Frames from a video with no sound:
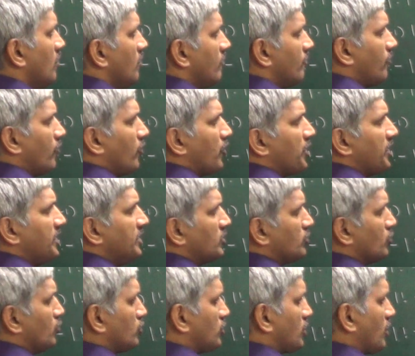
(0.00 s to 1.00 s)
4
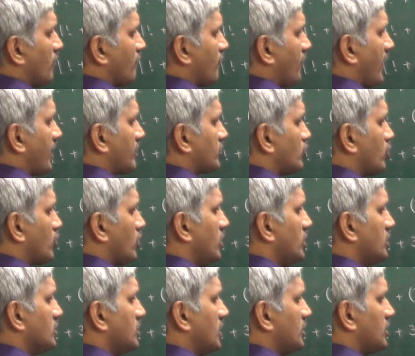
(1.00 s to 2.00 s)
into 3 factorial
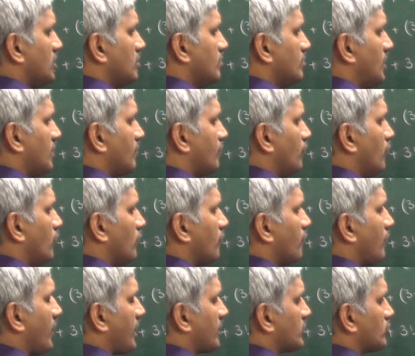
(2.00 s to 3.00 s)
is nothing but 4
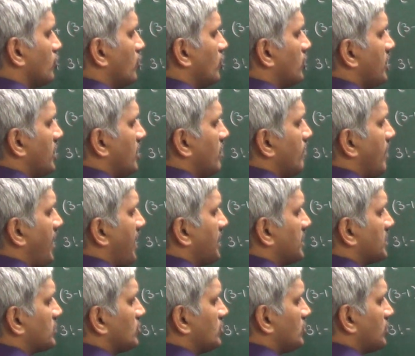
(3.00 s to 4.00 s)
factorial
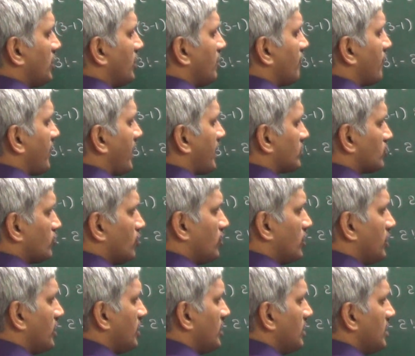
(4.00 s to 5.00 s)
minus 3
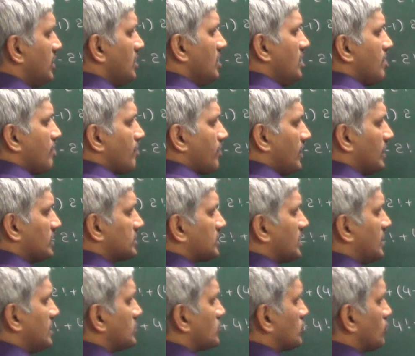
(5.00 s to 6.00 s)
factorial plus
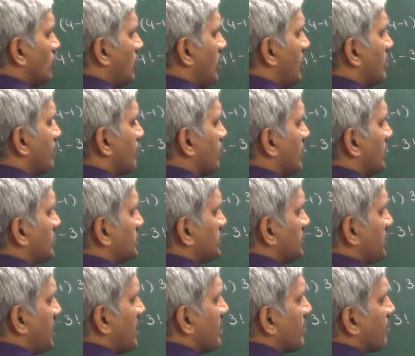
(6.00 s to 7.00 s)
and so on plus
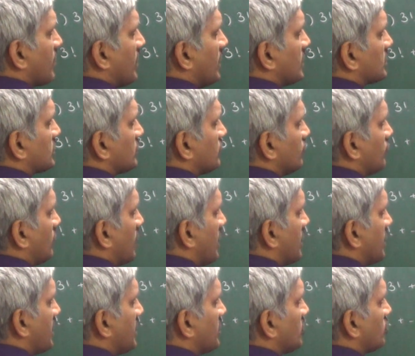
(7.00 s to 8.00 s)
n plus
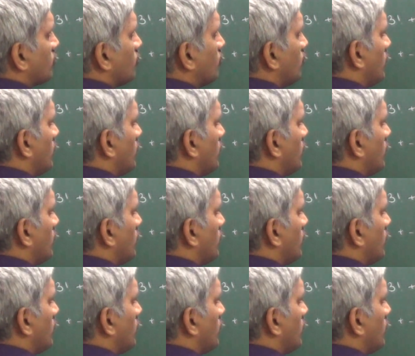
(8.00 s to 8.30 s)
1 into